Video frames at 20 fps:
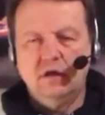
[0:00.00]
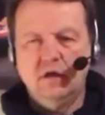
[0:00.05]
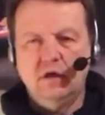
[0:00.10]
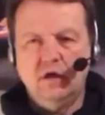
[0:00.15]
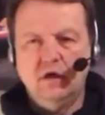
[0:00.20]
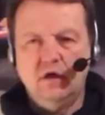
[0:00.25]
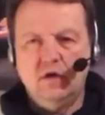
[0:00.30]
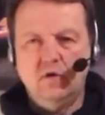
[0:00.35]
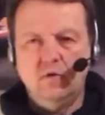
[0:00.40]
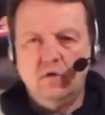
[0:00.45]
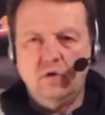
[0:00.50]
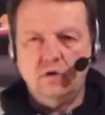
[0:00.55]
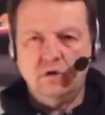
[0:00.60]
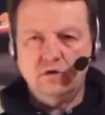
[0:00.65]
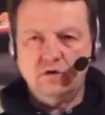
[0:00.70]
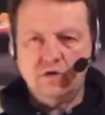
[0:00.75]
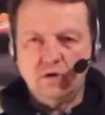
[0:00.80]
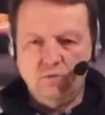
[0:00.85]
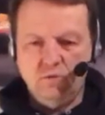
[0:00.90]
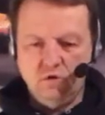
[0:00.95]
or
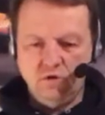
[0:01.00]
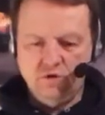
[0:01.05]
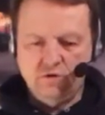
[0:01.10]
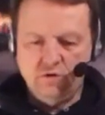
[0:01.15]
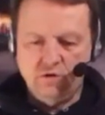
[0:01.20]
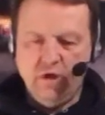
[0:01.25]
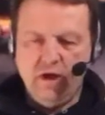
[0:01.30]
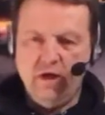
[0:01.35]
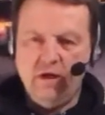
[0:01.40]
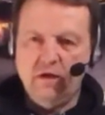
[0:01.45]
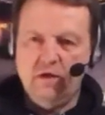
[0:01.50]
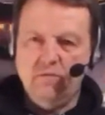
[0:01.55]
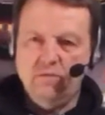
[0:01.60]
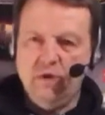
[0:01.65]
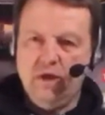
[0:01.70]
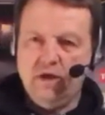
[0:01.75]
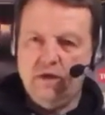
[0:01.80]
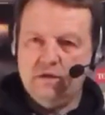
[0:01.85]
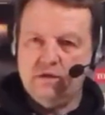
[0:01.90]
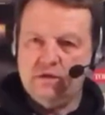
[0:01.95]
someone trained in
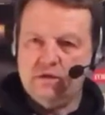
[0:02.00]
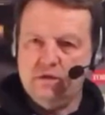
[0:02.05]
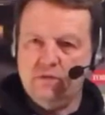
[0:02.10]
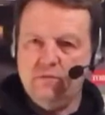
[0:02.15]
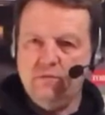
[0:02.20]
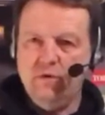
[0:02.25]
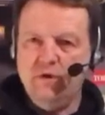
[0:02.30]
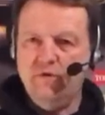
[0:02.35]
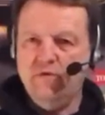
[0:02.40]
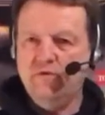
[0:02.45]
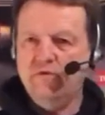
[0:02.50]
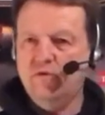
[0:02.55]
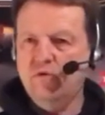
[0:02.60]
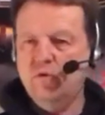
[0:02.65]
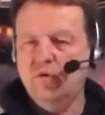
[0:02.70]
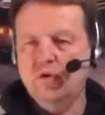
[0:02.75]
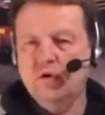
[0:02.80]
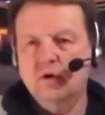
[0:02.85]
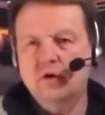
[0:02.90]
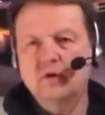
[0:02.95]
medicine
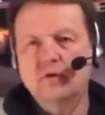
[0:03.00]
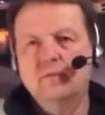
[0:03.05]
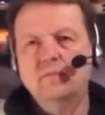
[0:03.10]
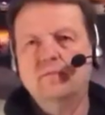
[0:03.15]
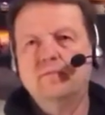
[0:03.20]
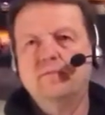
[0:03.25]
before